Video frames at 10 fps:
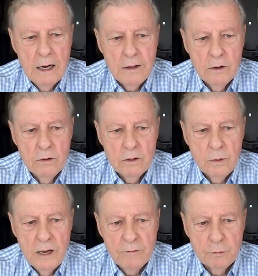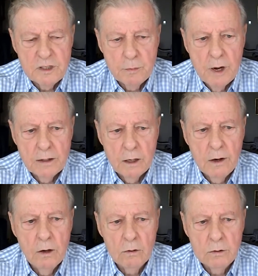I know that we have to respect
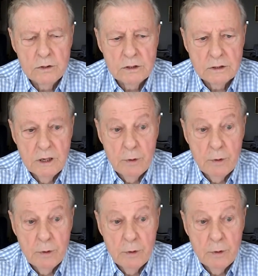our elders